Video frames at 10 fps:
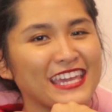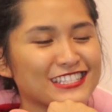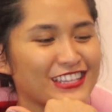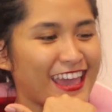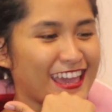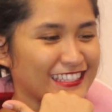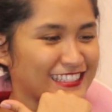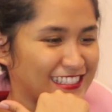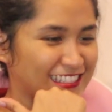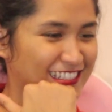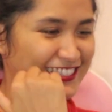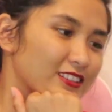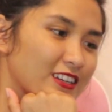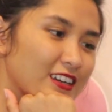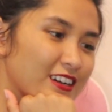PJs.
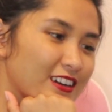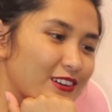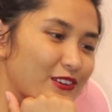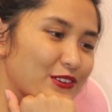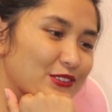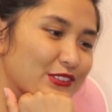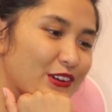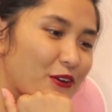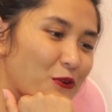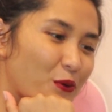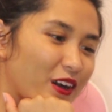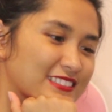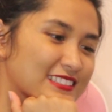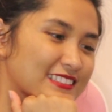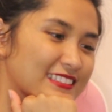Oh no,
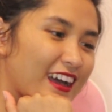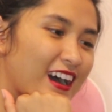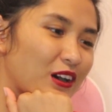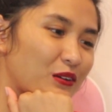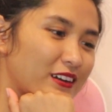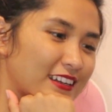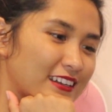what now?